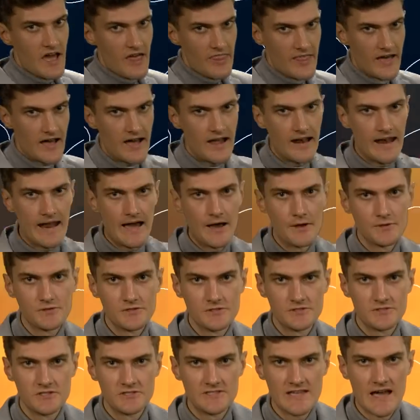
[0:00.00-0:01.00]
that allows
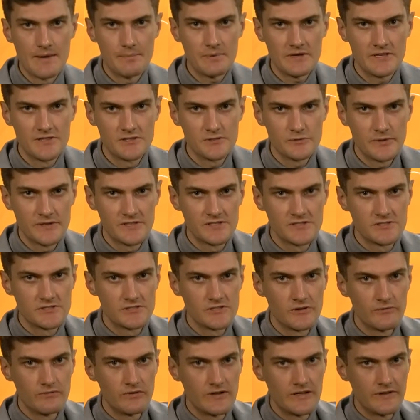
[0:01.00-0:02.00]
us to tap into a
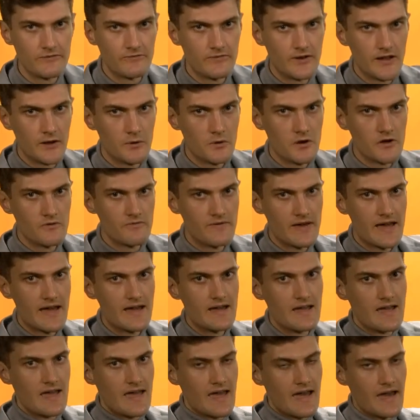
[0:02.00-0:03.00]
southerly flow of air,